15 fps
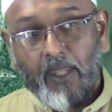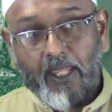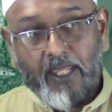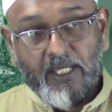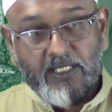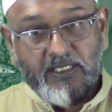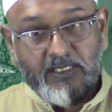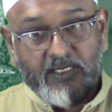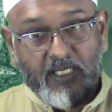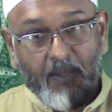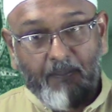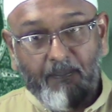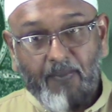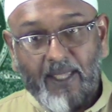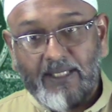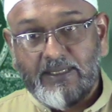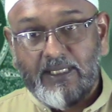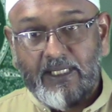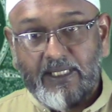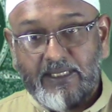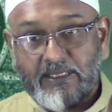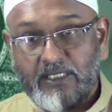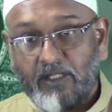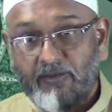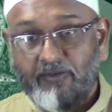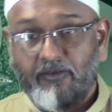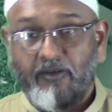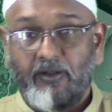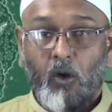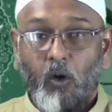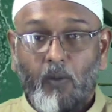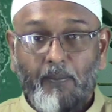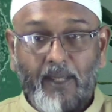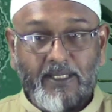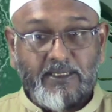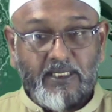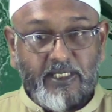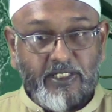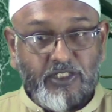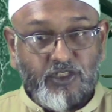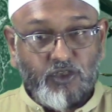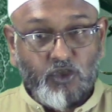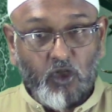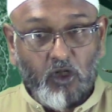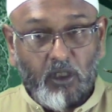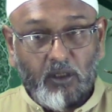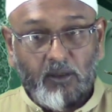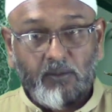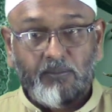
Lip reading: is mentally tough or mentally strong.